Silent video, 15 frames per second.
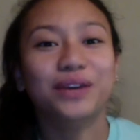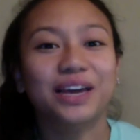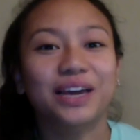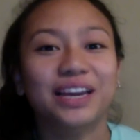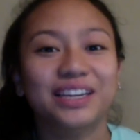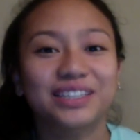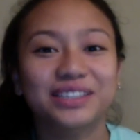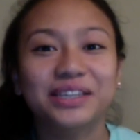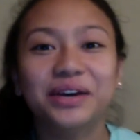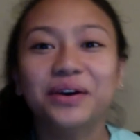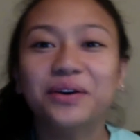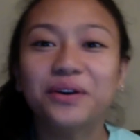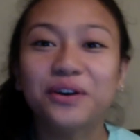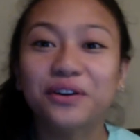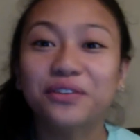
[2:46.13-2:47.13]
Okay,
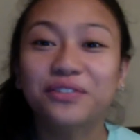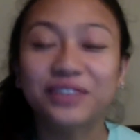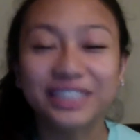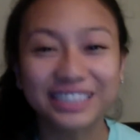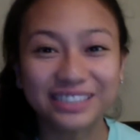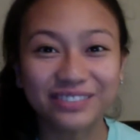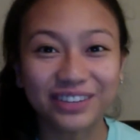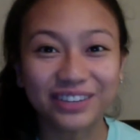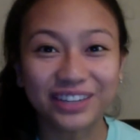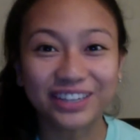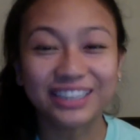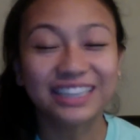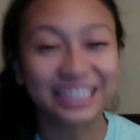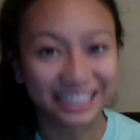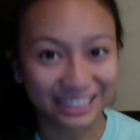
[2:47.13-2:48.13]
so first of all,
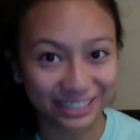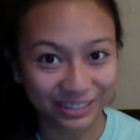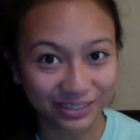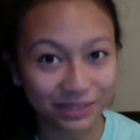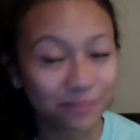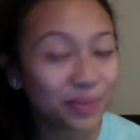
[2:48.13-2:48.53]
thank you.